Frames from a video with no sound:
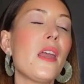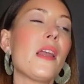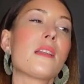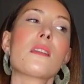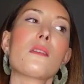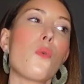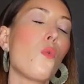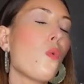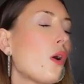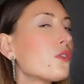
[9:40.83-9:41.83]
It's
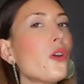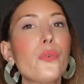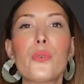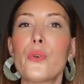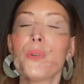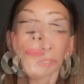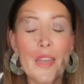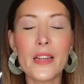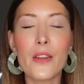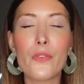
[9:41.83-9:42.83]
wonderful.
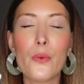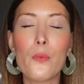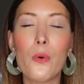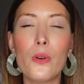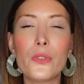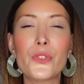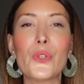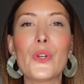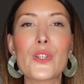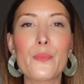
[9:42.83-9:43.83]
And if you want
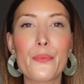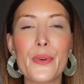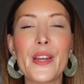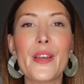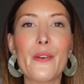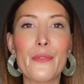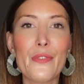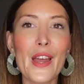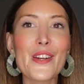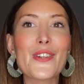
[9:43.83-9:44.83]
a spring
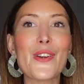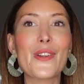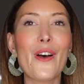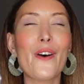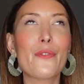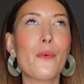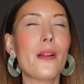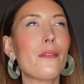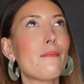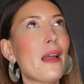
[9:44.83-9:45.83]
version of
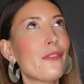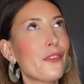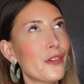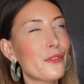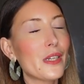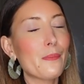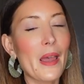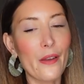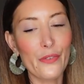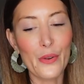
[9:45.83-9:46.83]
one of my favorite
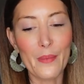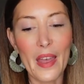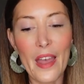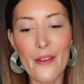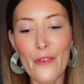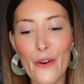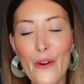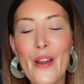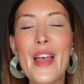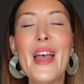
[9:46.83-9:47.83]
perfumes
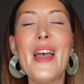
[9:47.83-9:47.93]
ever,